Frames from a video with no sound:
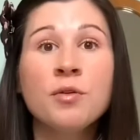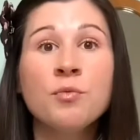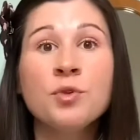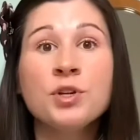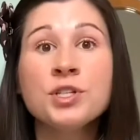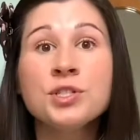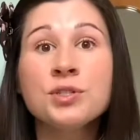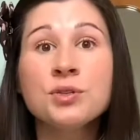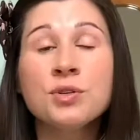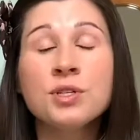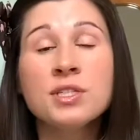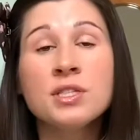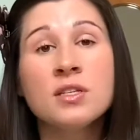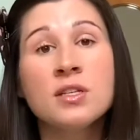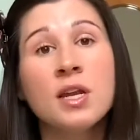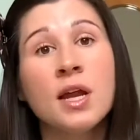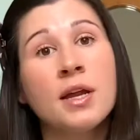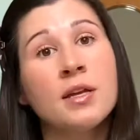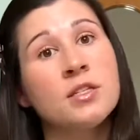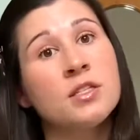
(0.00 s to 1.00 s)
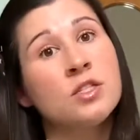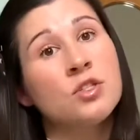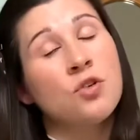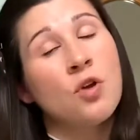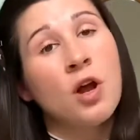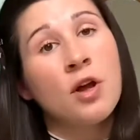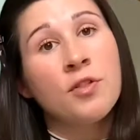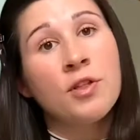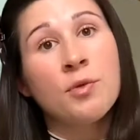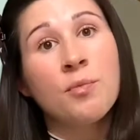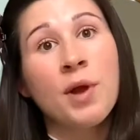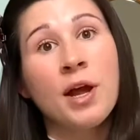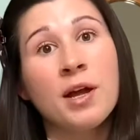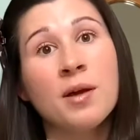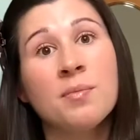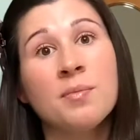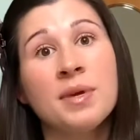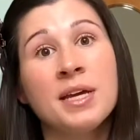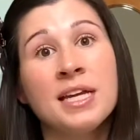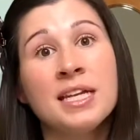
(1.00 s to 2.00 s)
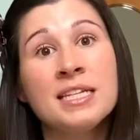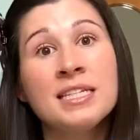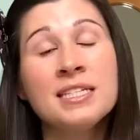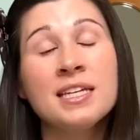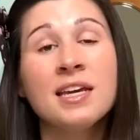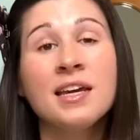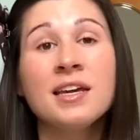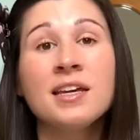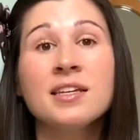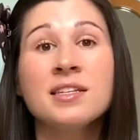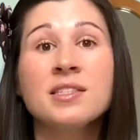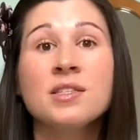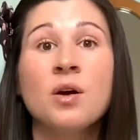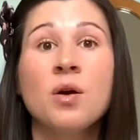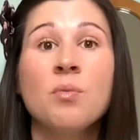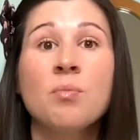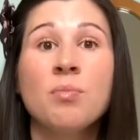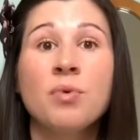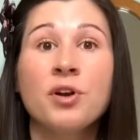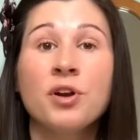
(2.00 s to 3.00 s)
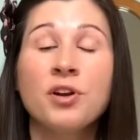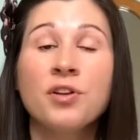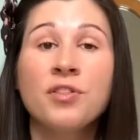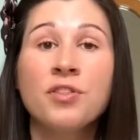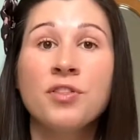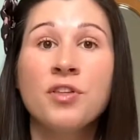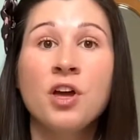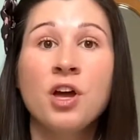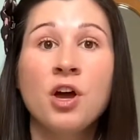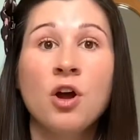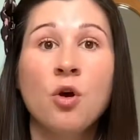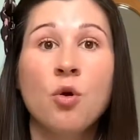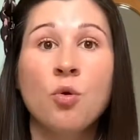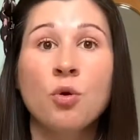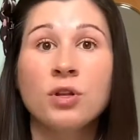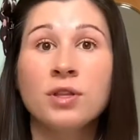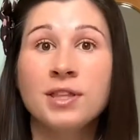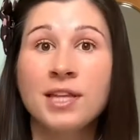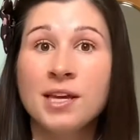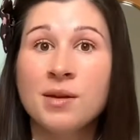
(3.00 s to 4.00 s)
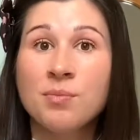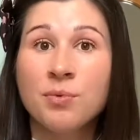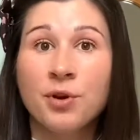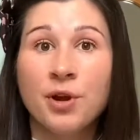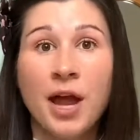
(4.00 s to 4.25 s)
resource that I strongly recommend is birth or labor